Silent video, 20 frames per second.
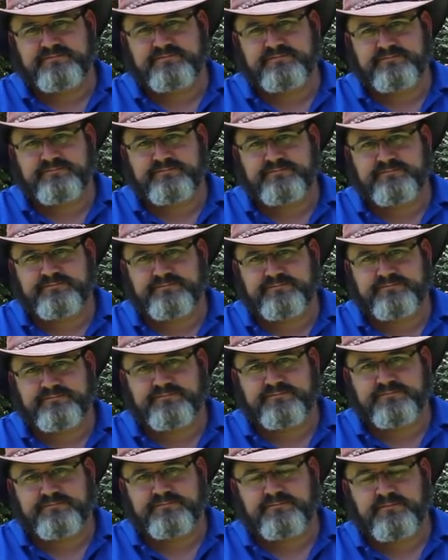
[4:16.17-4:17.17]

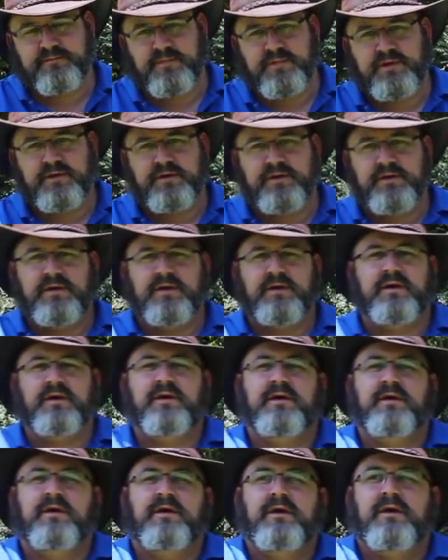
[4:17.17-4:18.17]

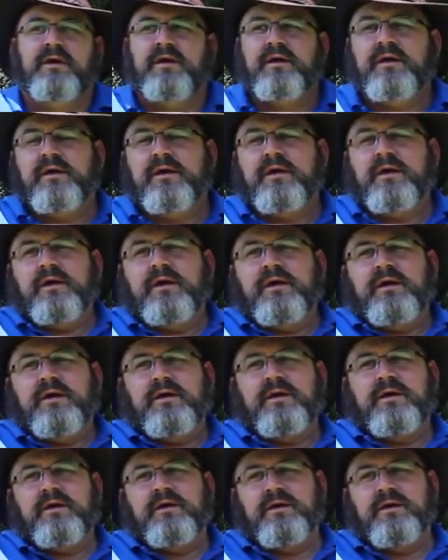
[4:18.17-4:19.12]
No one is speaking in this clip.